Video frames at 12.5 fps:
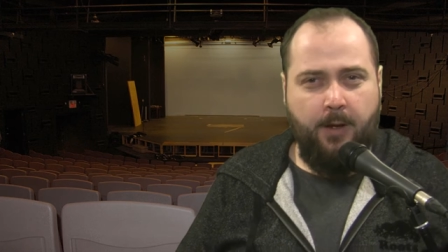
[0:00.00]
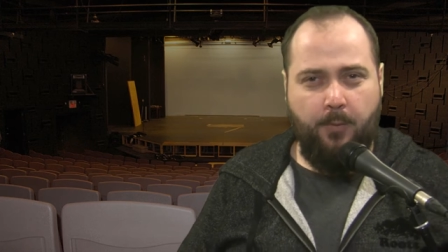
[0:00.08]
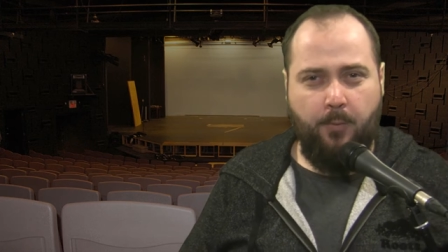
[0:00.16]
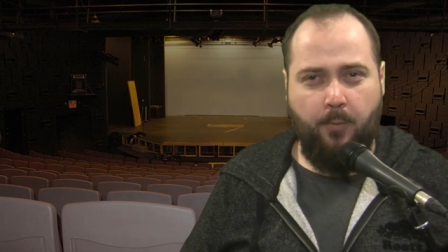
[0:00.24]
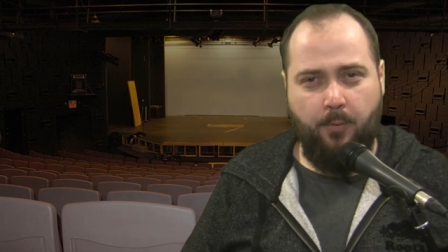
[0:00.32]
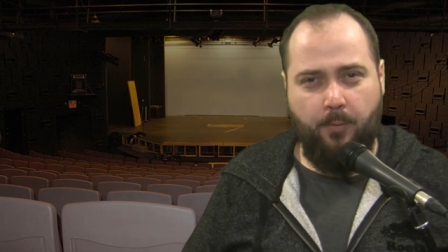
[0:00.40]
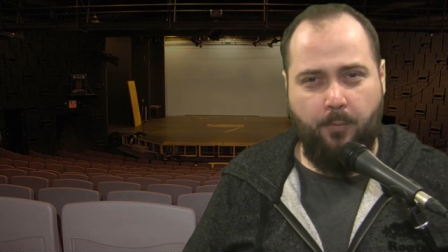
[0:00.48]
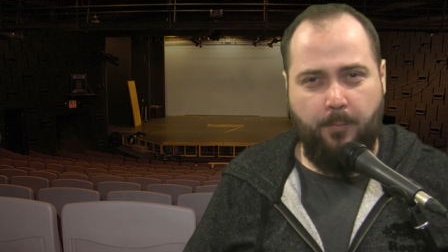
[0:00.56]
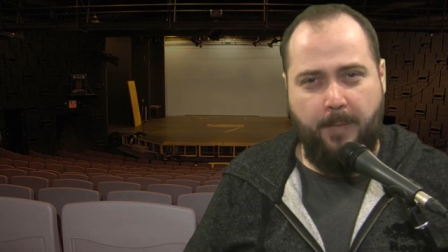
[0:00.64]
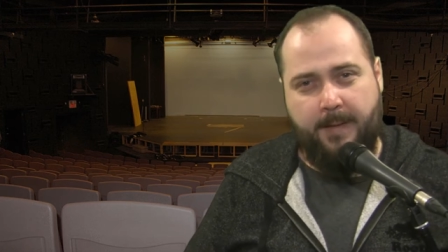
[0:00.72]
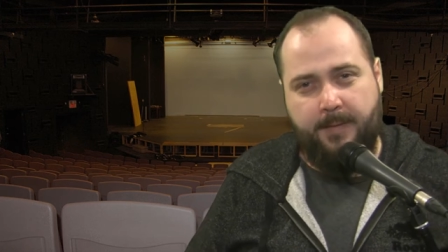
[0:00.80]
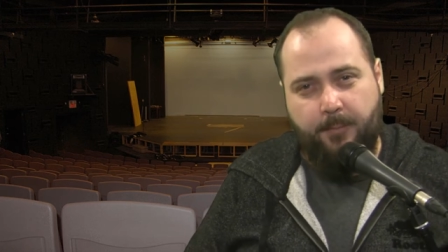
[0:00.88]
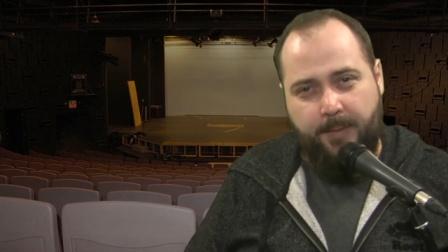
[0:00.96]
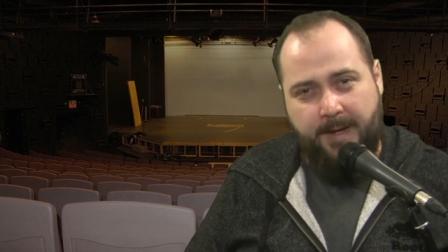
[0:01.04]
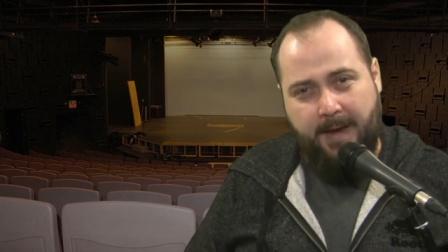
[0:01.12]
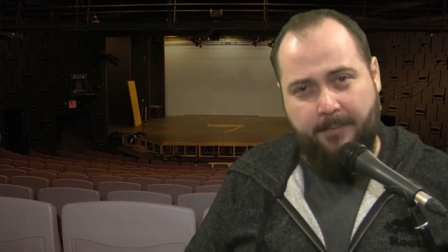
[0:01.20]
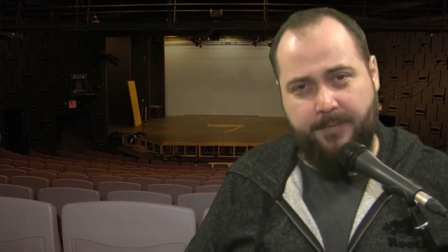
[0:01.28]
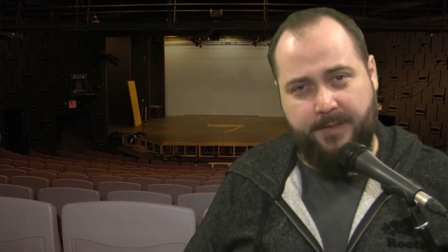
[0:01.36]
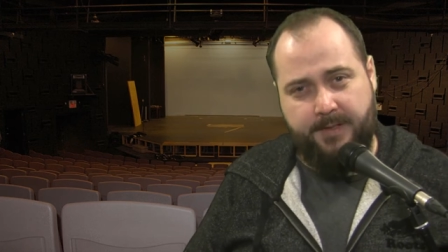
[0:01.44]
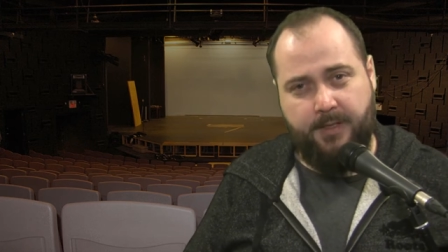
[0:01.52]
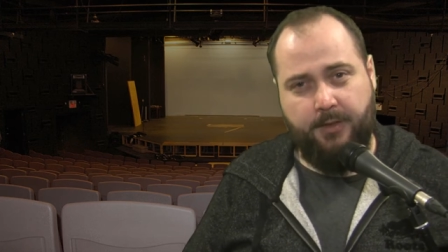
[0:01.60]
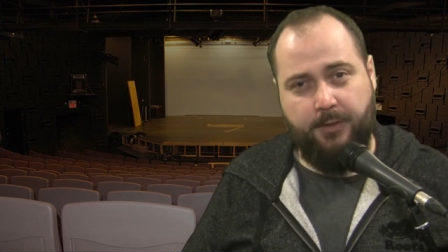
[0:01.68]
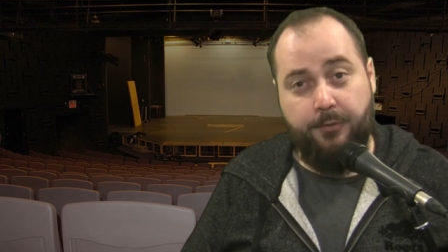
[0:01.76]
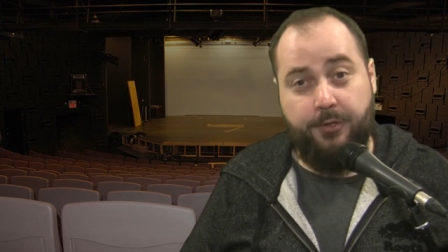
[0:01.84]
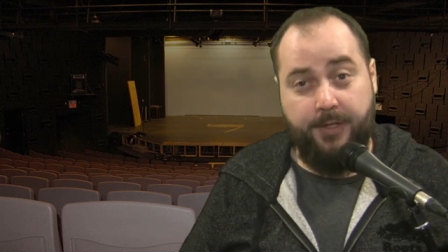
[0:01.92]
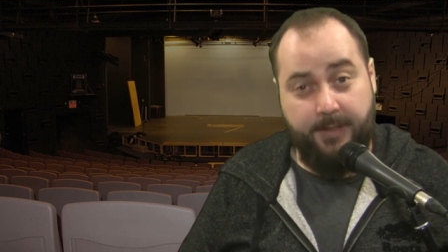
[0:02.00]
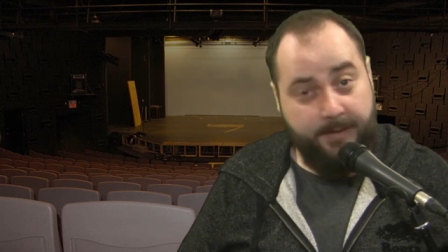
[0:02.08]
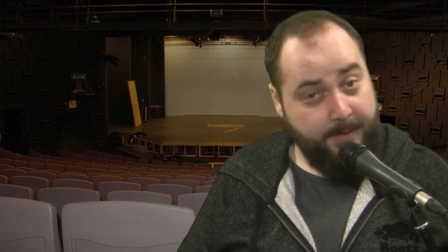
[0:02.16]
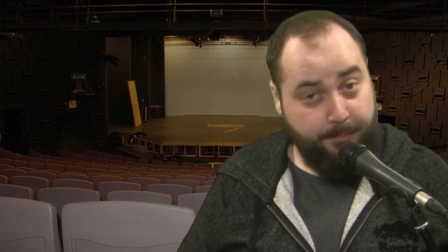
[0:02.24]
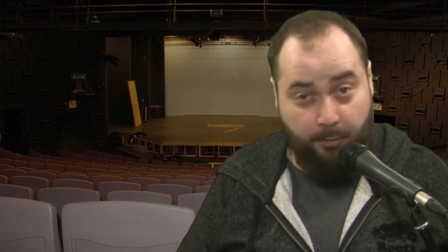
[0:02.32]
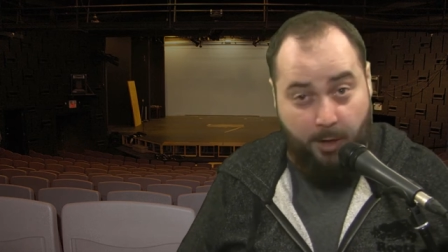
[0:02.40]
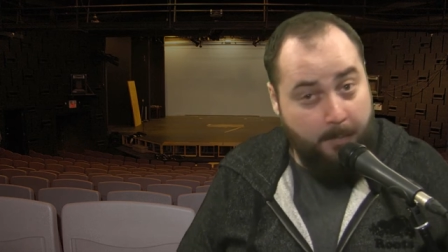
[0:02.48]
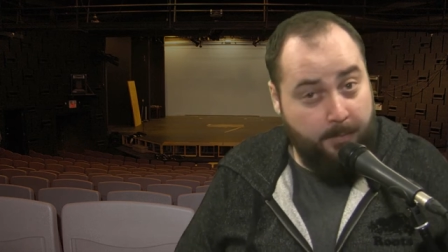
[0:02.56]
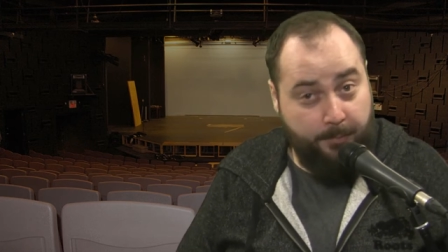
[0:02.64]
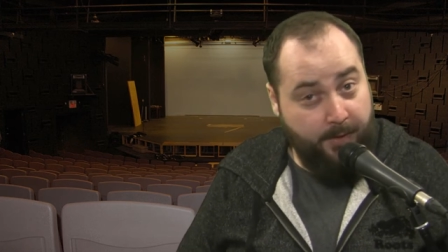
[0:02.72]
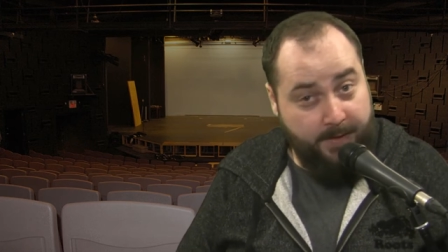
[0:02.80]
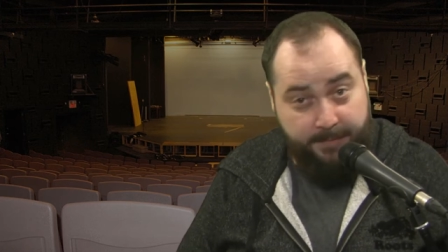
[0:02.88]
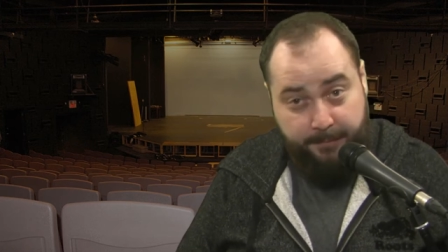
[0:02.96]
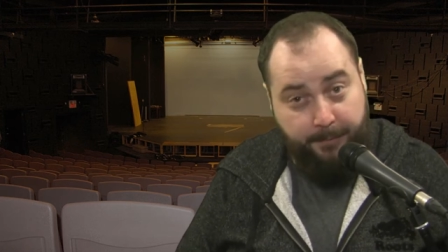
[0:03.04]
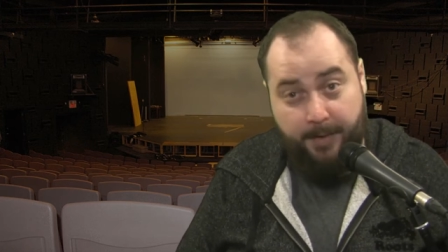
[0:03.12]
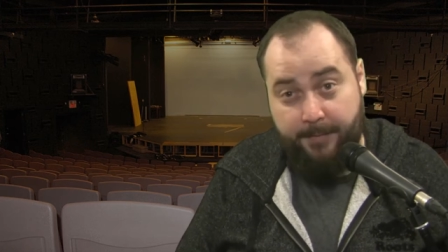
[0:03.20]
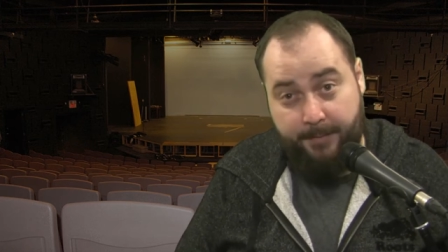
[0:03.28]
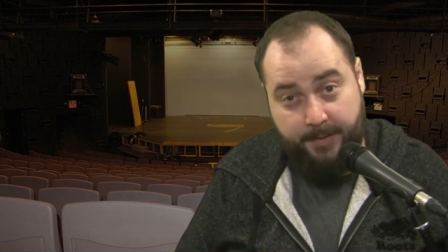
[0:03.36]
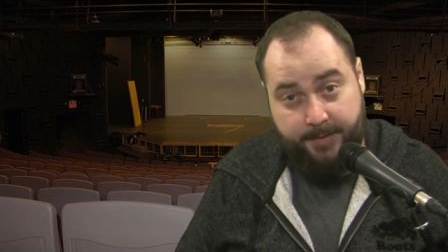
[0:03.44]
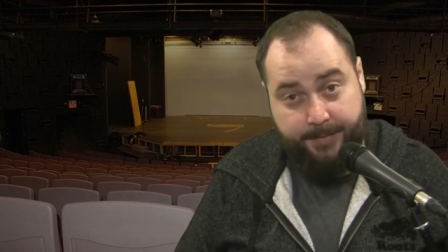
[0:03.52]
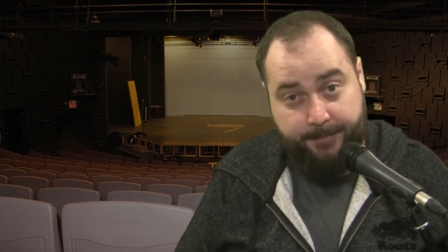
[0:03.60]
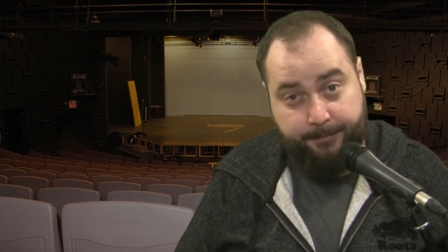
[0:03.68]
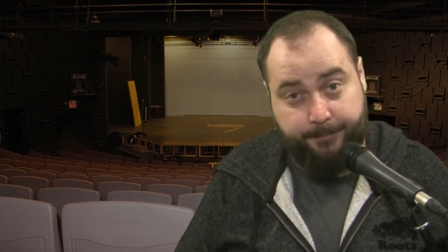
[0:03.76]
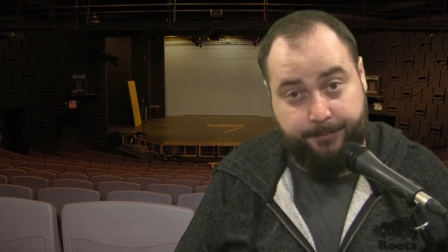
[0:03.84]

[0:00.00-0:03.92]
w- maybe we have the solution to this problem right in front of us.